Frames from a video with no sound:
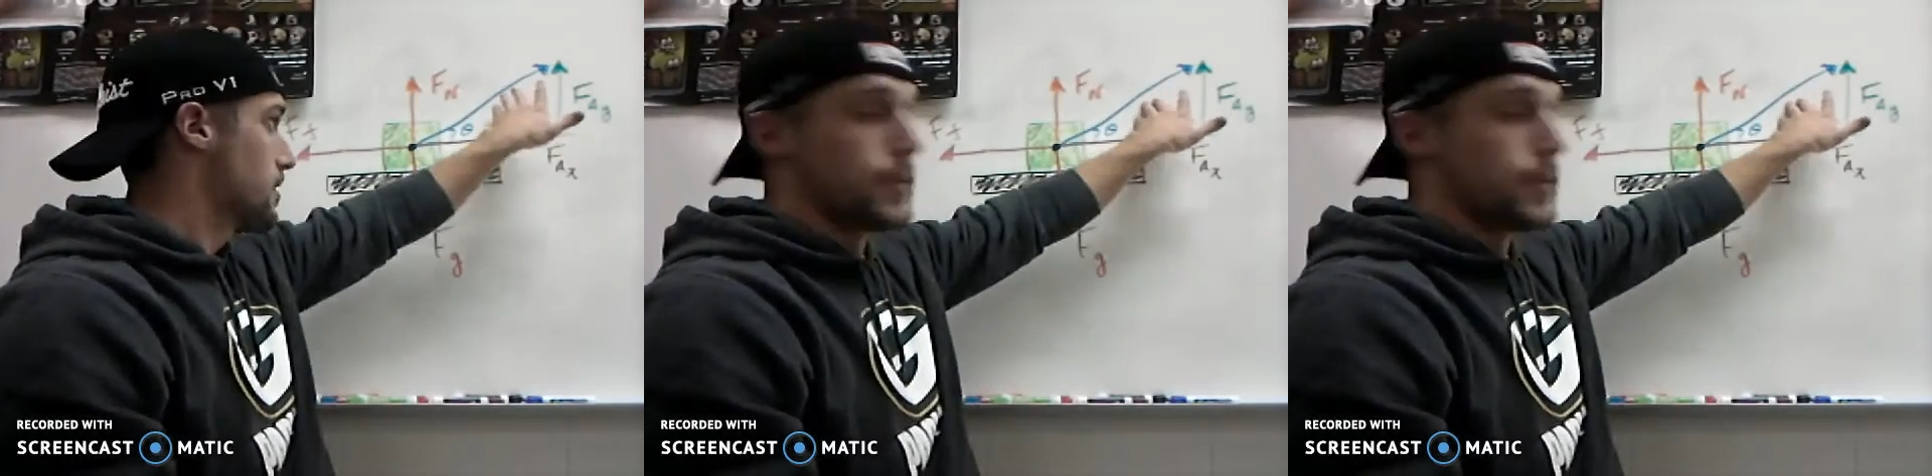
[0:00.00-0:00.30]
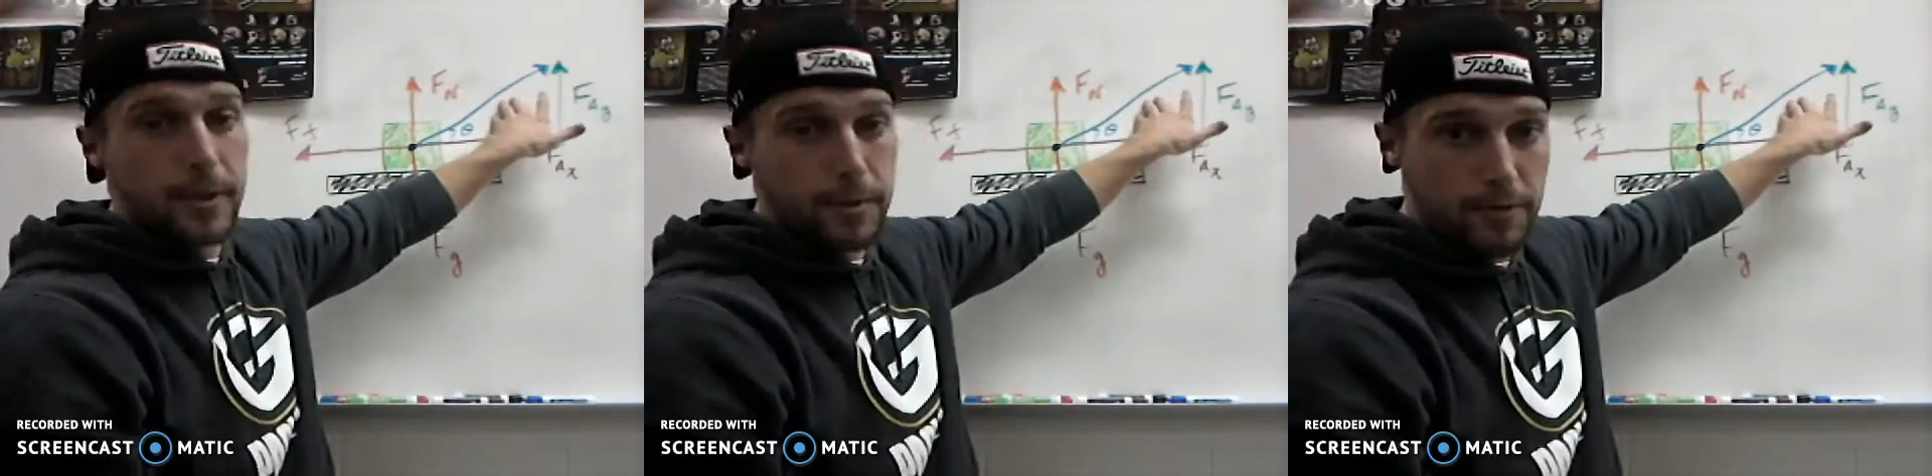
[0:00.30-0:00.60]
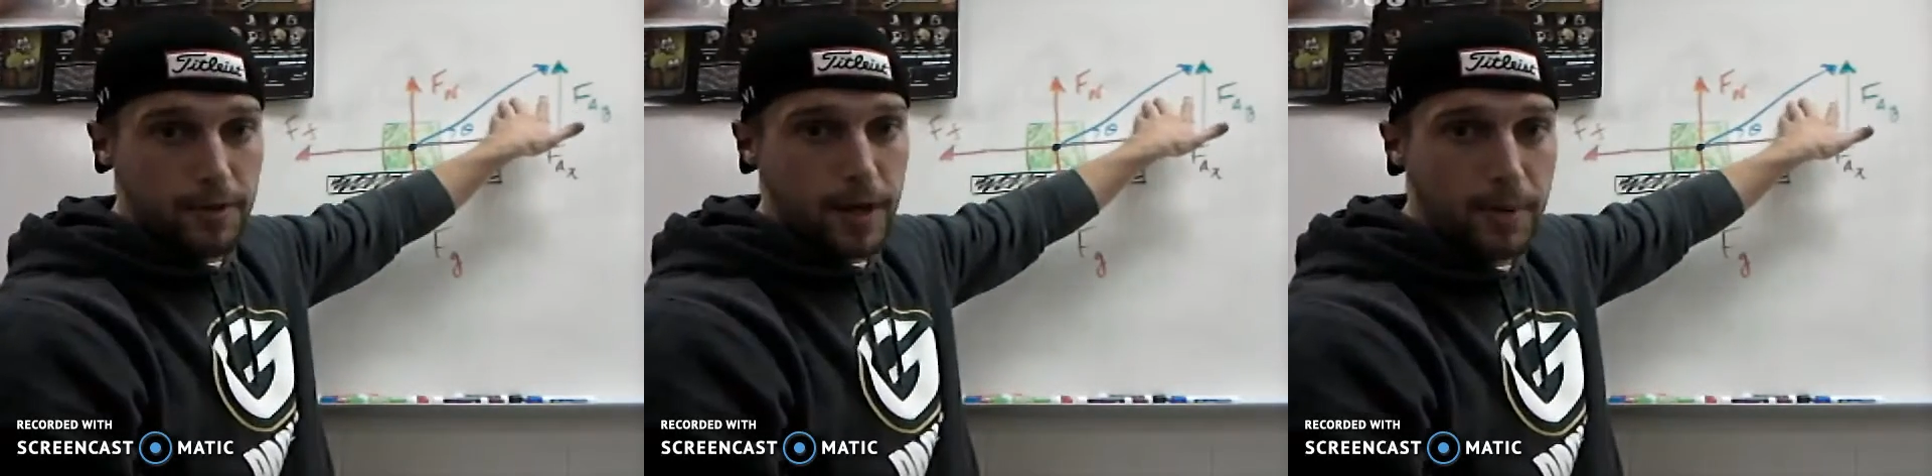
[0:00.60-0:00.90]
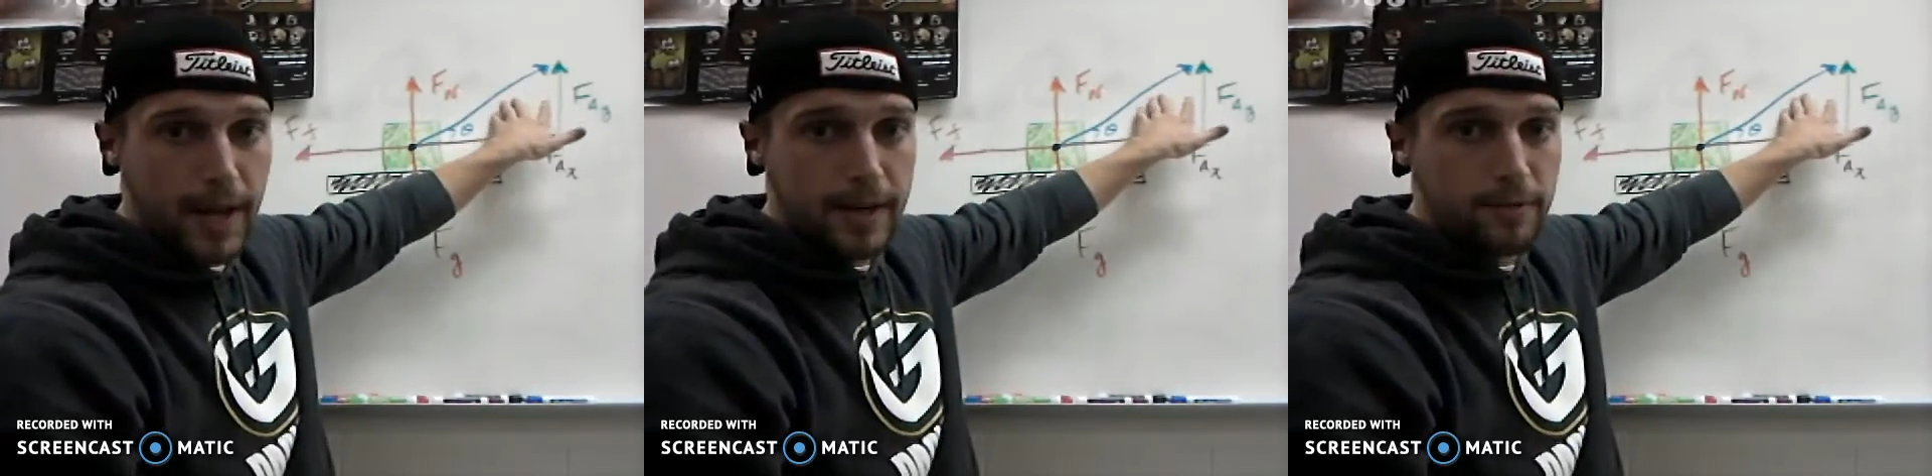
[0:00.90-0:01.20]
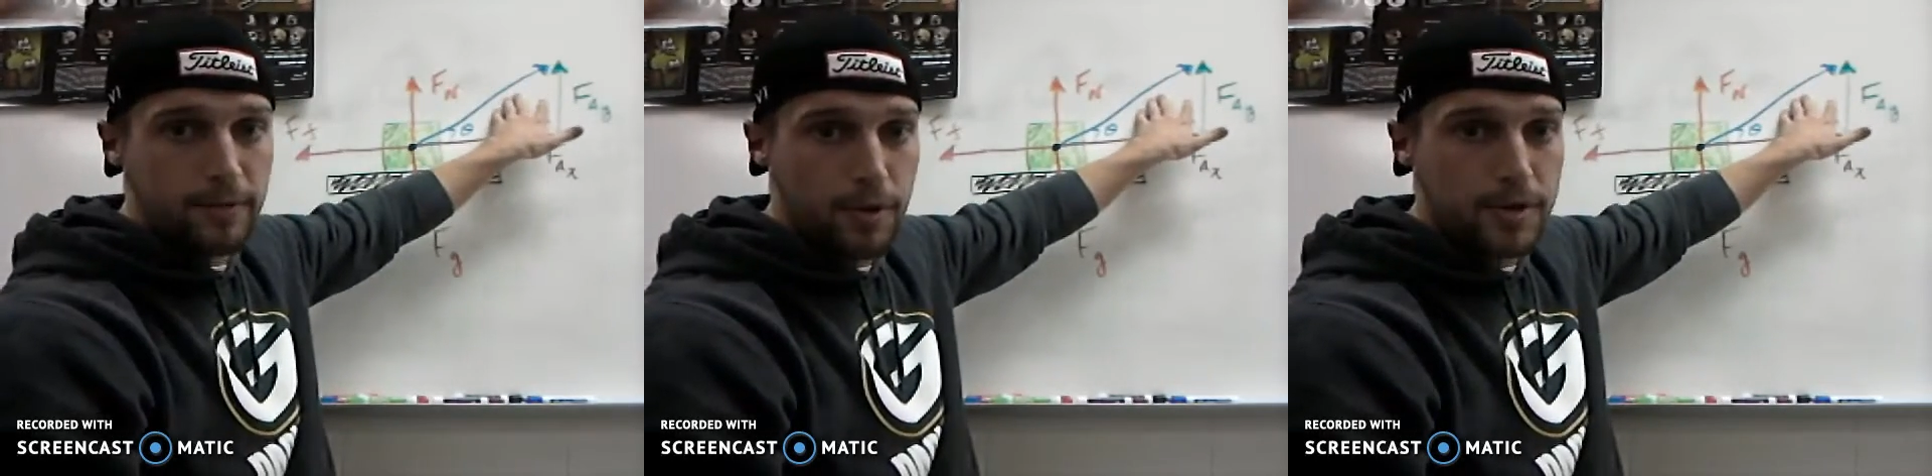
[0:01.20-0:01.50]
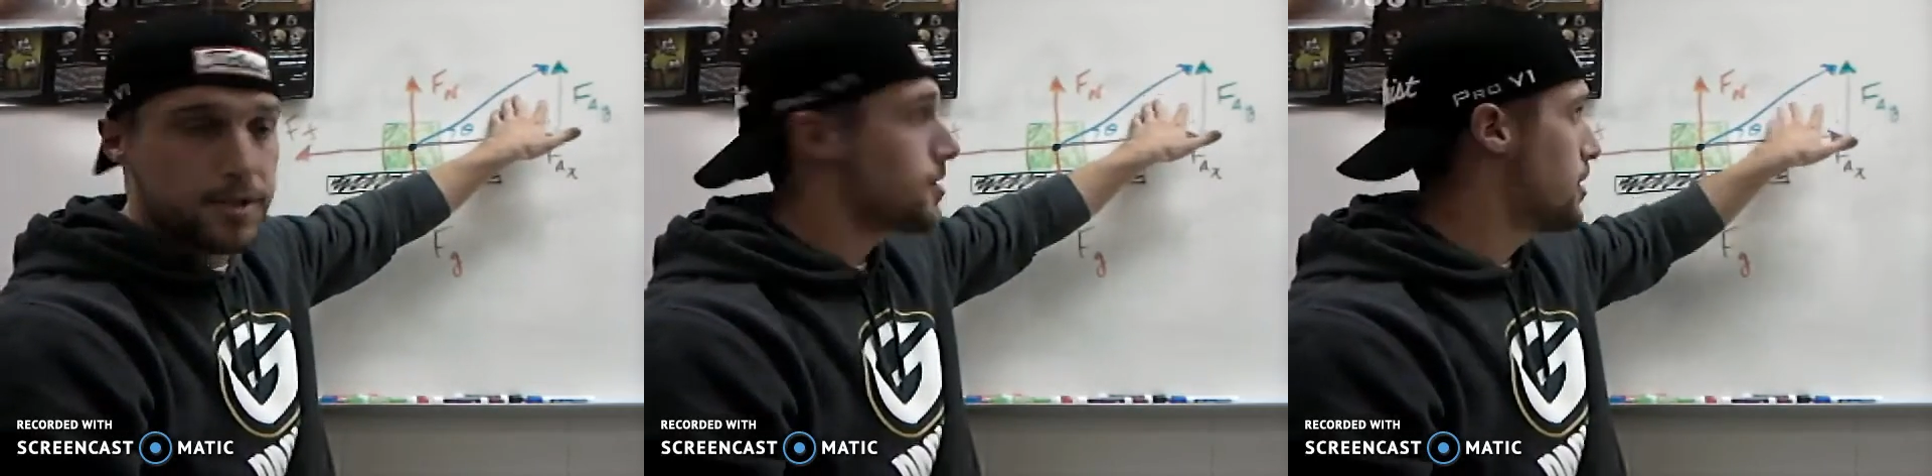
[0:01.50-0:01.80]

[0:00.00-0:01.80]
Can we get rid of our applied force,